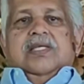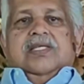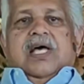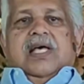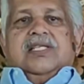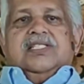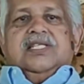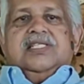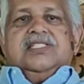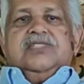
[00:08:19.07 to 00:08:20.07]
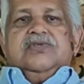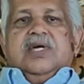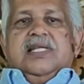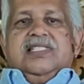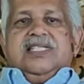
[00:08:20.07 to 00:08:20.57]
As there is no
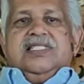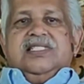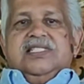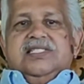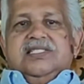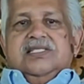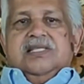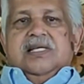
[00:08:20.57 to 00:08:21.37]
consensus